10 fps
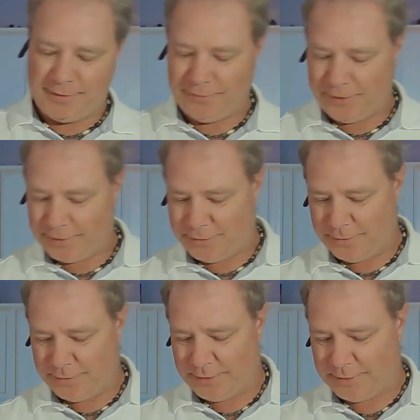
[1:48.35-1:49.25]
see if I can
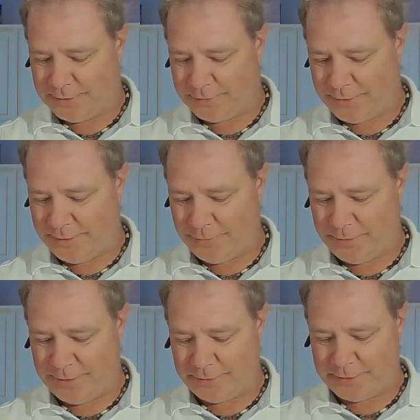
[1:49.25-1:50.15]
do this right
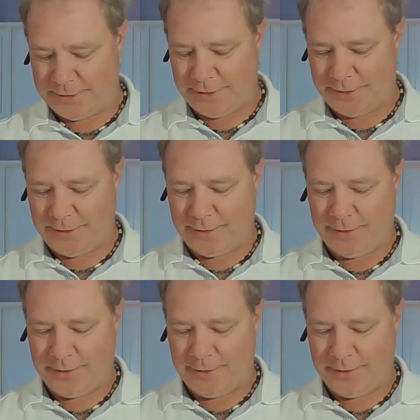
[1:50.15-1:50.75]
without Jenga.